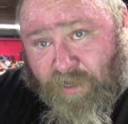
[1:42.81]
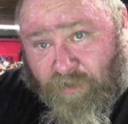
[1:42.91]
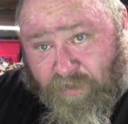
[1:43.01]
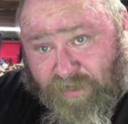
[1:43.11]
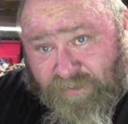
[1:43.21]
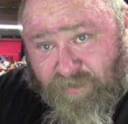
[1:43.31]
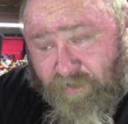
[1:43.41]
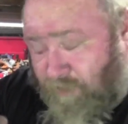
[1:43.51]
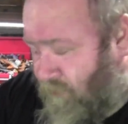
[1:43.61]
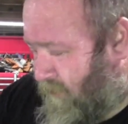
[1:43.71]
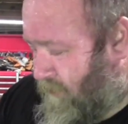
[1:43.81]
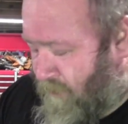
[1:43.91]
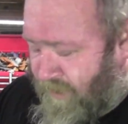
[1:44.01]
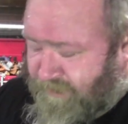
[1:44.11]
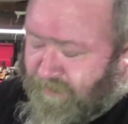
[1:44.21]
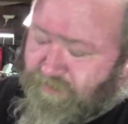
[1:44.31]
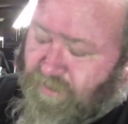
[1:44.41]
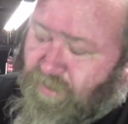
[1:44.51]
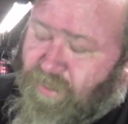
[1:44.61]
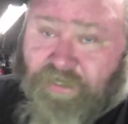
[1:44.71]
I know that's the one that Mike says
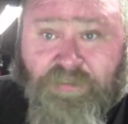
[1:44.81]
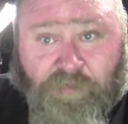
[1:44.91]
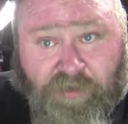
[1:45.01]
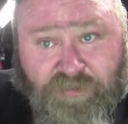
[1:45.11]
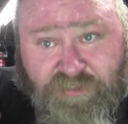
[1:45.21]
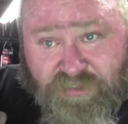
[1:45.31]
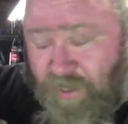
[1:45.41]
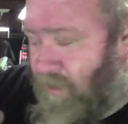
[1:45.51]
he likes the most, is the